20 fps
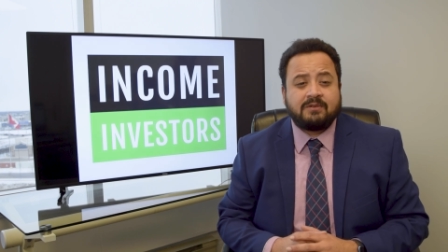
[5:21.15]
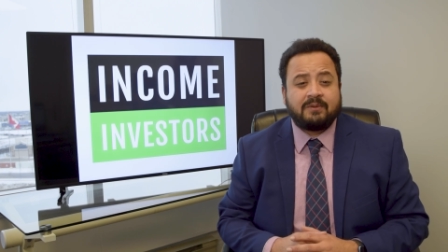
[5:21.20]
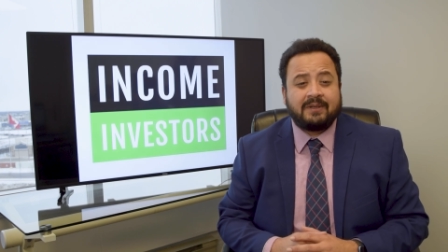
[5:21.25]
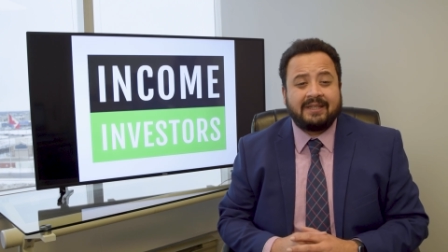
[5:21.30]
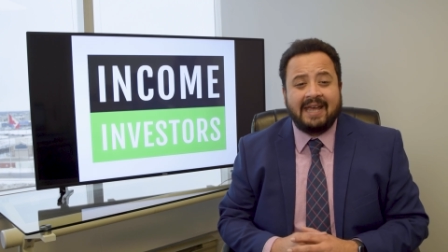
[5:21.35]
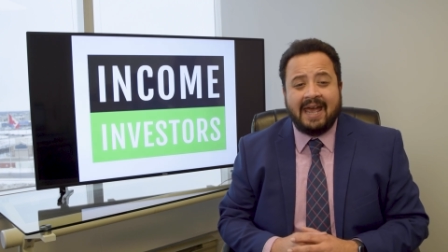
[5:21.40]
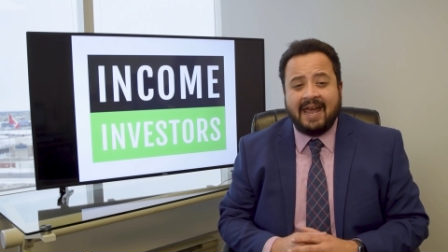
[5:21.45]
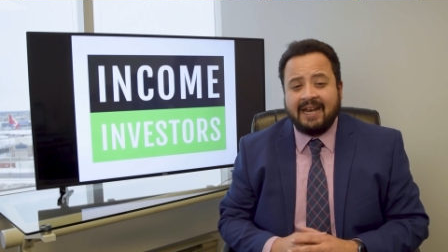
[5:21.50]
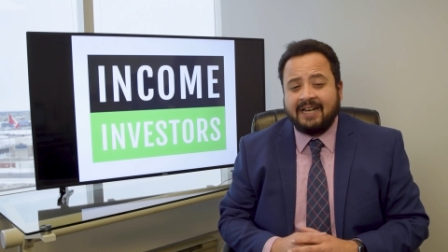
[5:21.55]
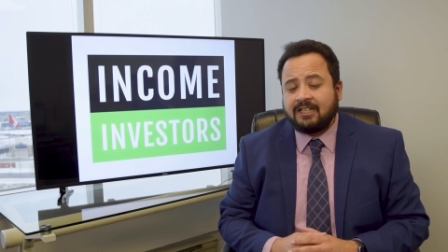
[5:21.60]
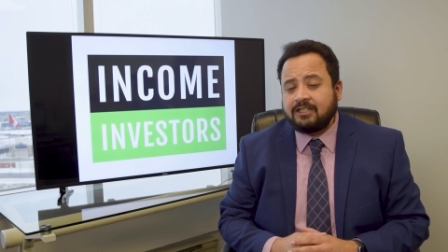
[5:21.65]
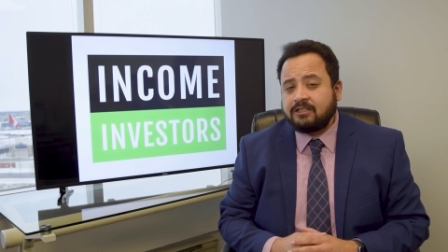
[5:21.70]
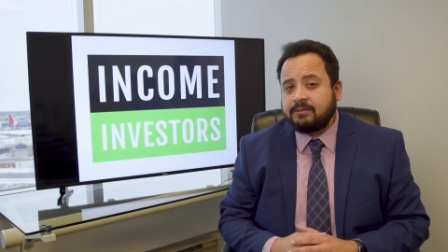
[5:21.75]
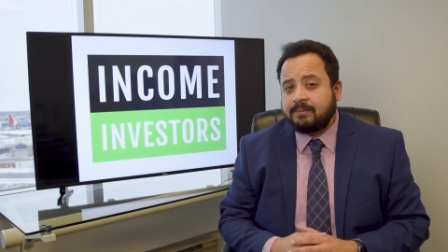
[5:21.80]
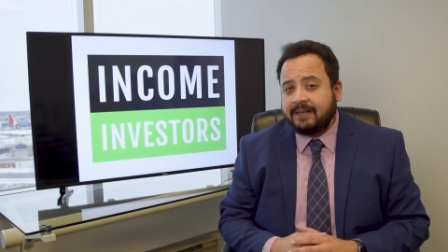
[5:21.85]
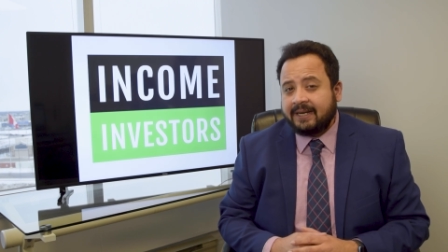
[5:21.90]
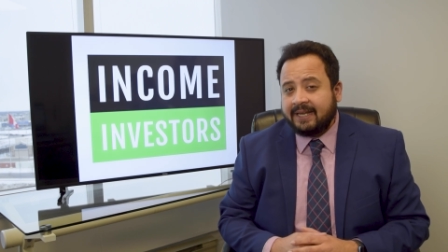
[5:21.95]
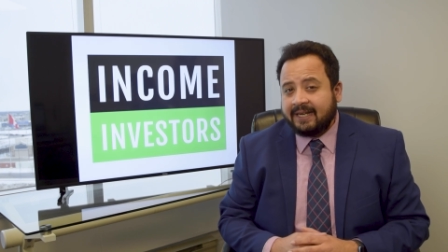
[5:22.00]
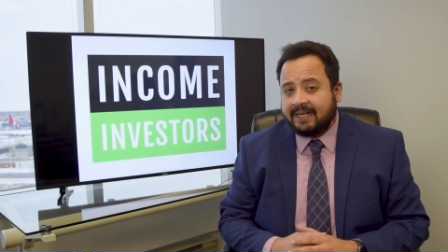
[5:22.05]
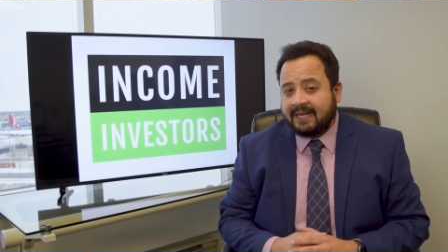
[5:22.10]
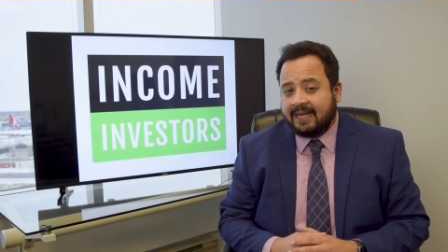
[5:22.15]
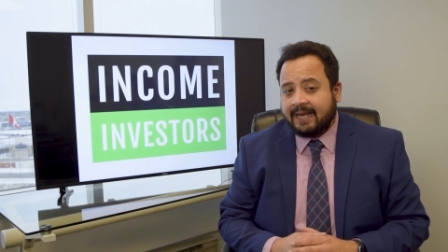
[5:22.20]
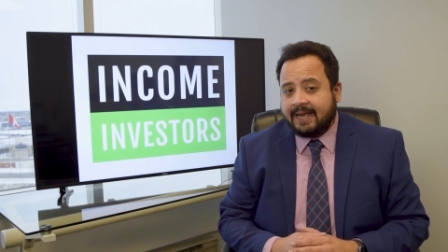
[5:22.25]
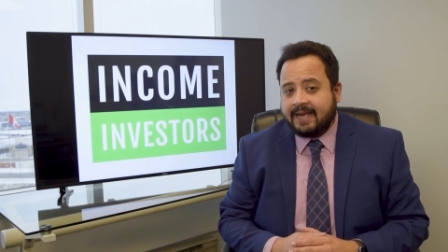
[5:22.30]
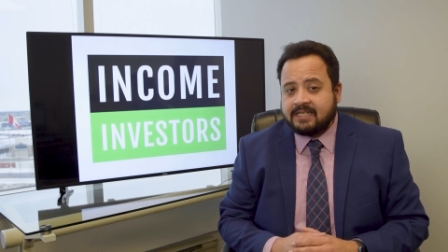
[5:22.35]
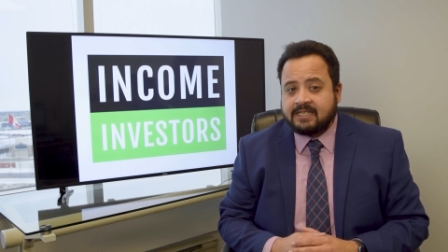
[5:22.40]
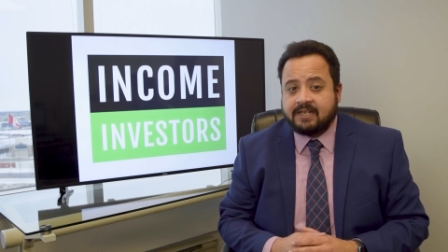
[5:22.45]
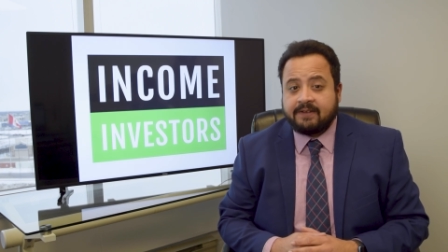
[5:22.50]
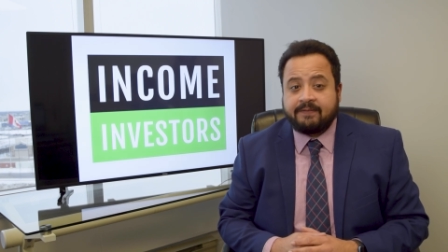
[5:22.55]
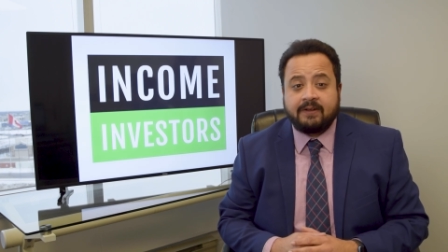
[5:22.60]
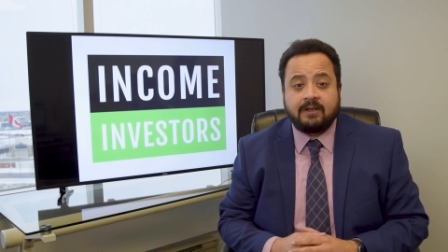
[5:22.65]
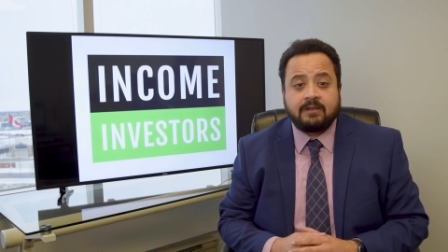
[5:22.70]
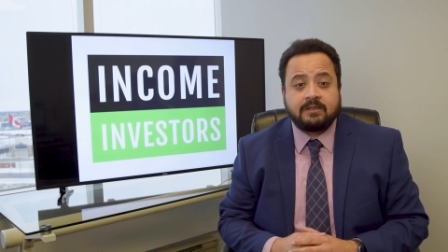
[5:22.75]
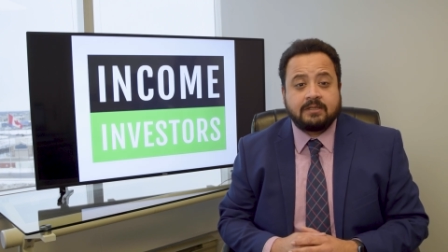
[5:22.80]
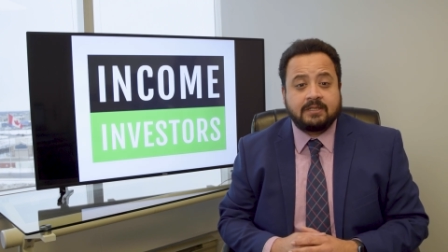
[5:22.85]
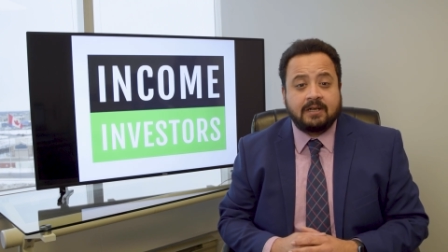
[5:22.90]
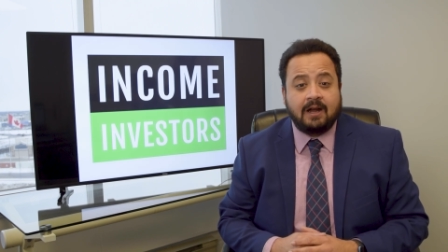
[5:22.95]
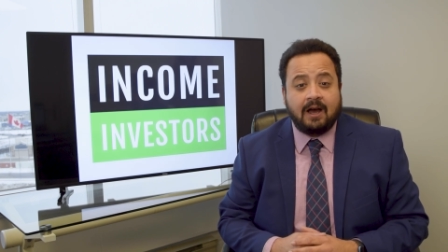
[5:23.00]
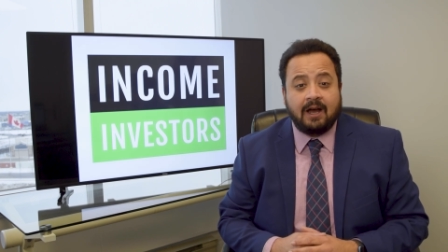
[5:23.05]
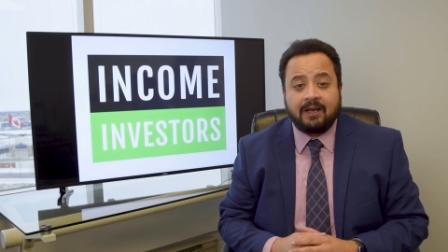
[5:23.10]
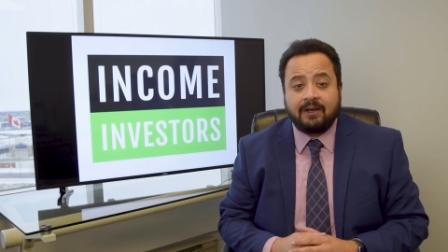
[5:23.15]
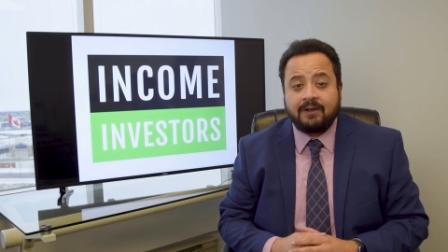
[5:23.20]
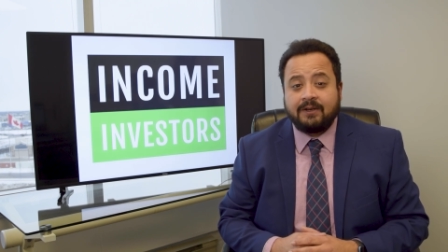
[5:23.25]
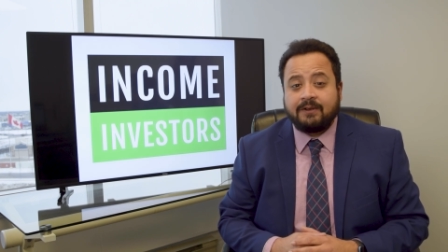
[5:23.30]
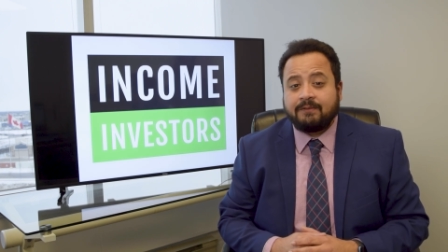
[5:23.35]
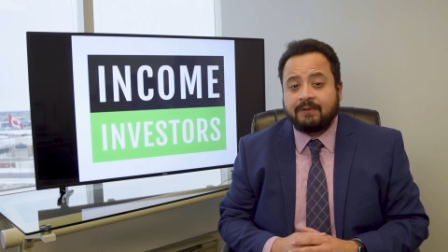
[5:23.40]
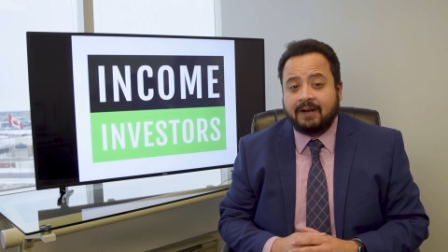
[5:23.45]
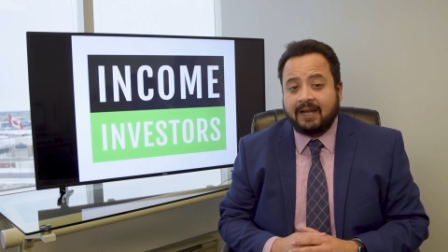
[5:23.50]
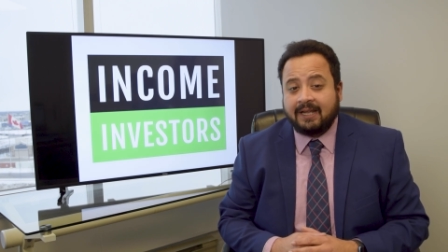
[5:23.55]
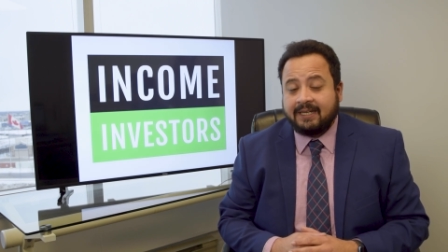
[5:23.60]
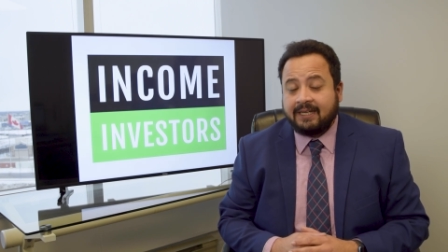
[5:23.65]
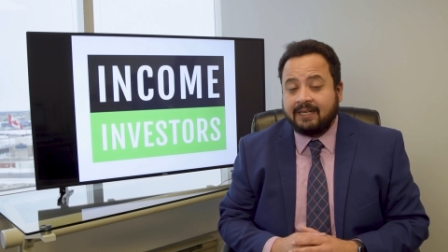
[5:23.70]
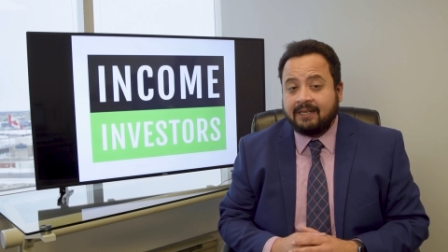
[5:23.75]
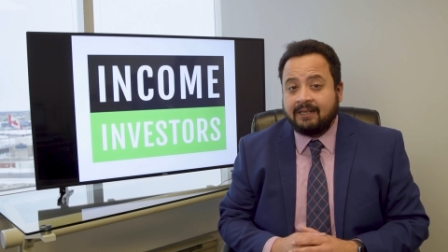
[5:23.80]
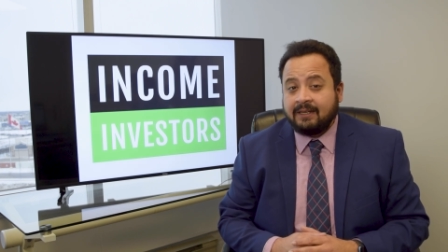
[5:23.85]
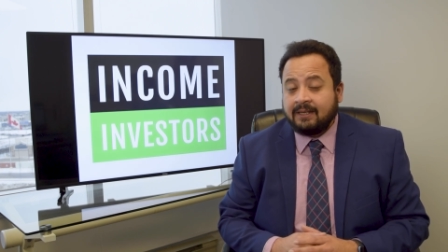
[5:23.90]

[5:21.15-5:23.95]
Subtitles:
with analysts predicting SFL stock could rally